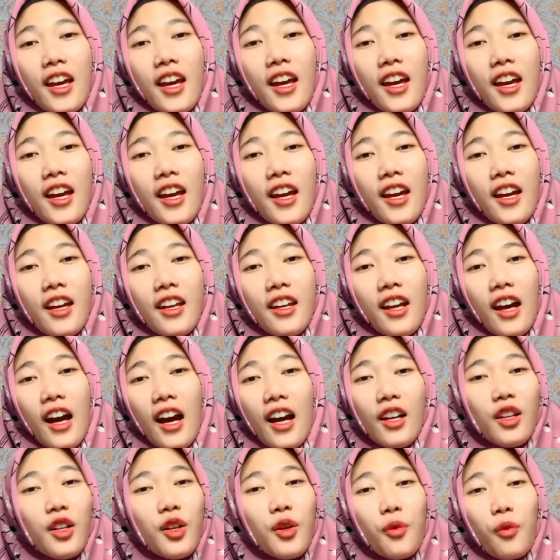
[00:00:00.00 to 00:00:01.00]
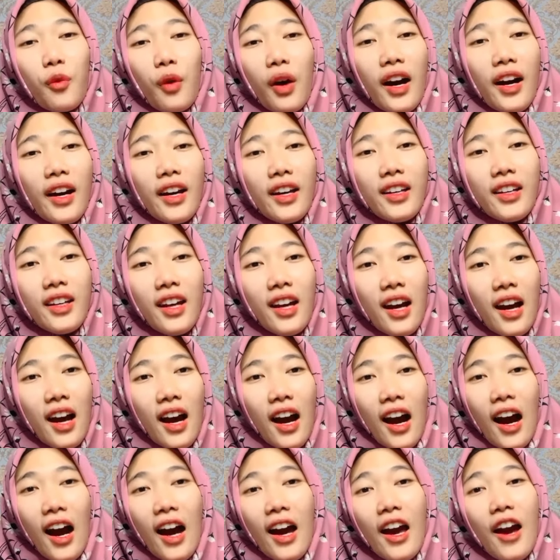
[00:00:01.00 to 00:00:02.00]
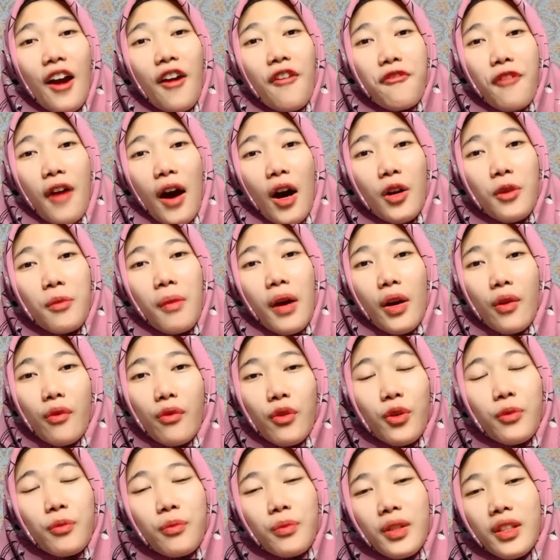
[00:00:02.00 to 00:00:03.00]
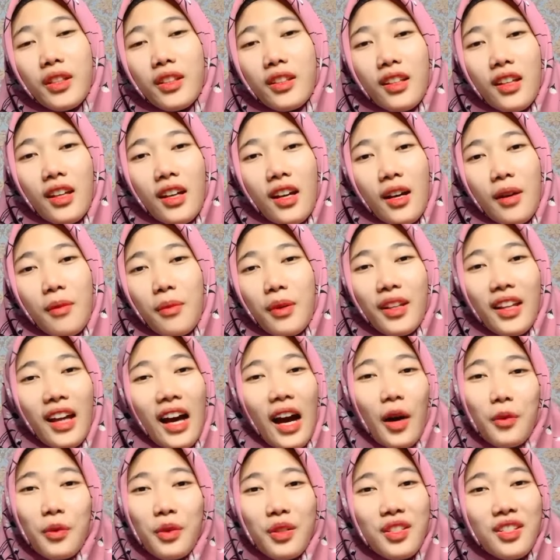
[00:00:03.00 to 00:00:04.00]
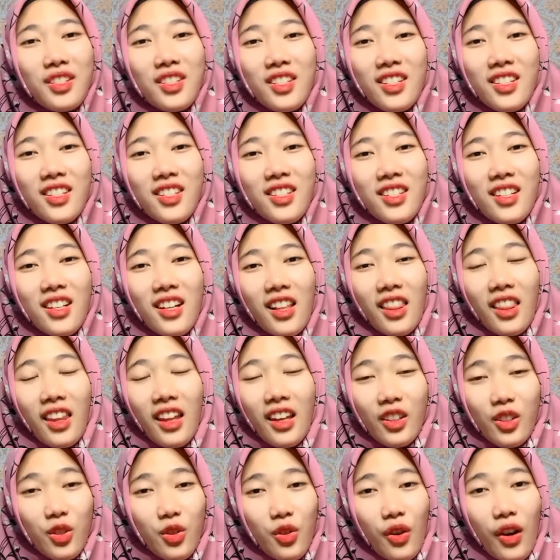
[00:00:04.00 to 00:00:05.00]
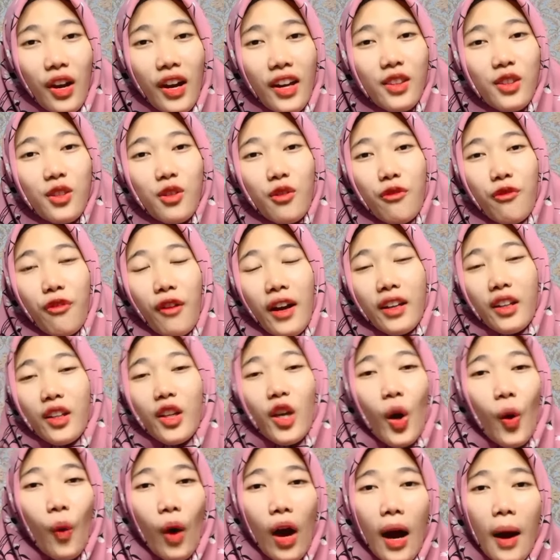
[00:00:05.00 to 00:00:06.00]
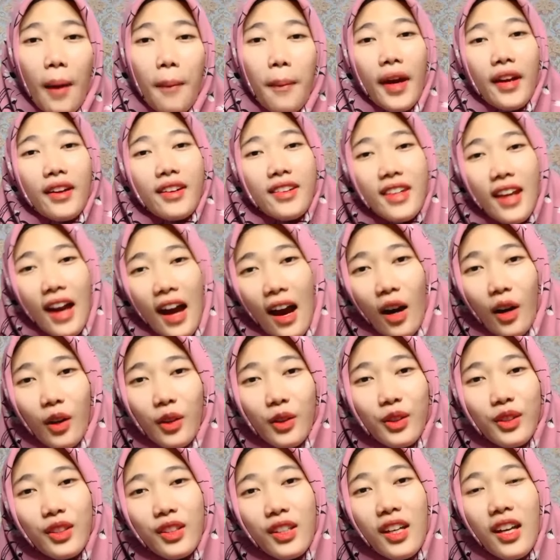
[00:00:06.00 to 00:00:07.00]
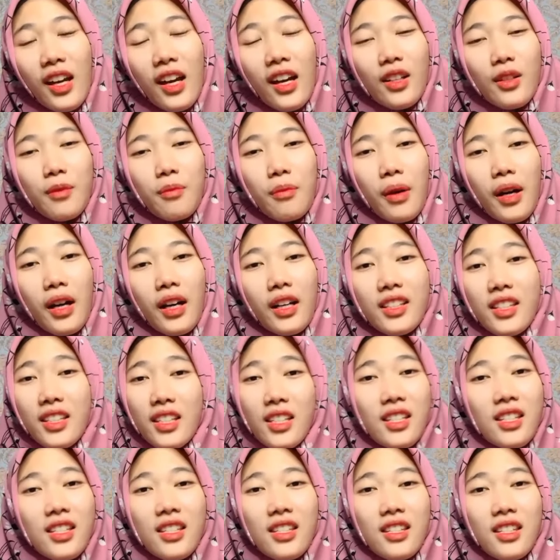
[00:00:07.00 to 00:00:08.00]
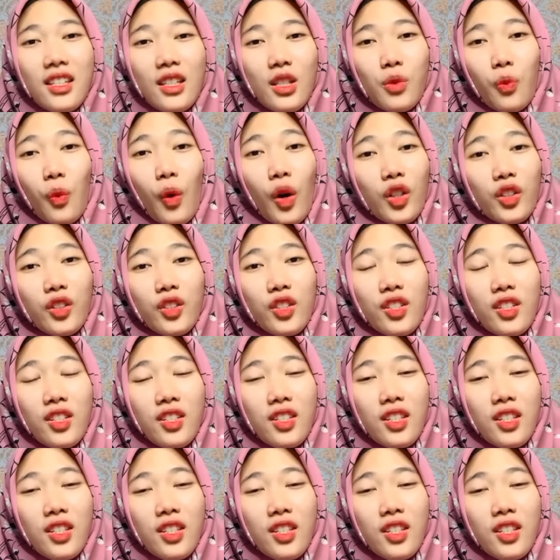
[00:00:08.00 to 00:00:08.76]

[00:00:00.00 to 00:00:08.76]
And I don't know why I have found my room, but I was just like trying to find, go up and down, but just wanted to